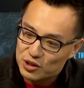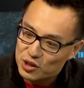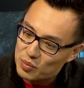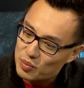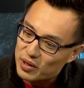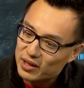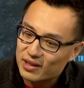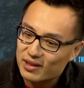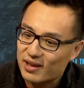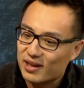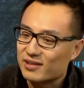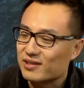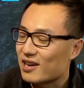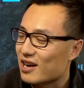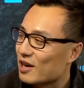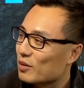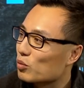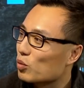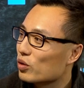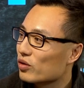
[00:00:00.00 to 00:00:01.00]
spending that
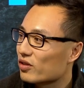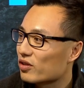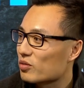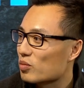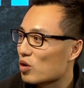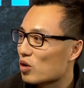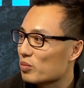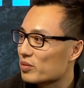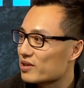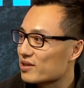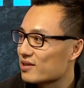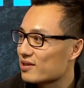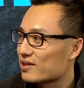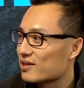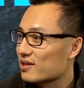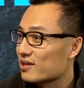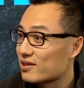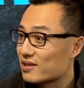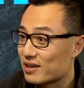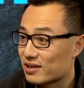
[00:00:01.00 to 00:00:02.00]
time with the small
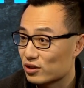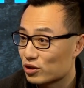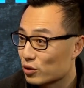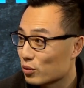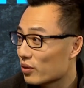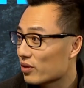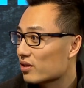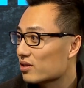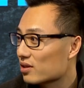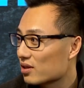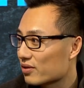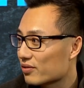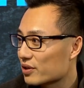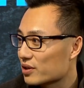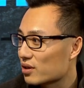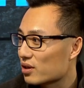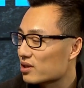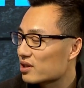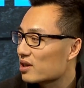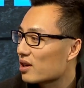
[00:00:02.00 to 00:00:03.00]
businesses and doing the
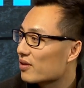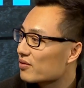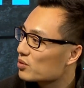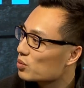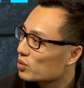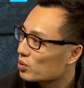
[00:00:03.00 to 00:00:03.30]
deliveries ourselves,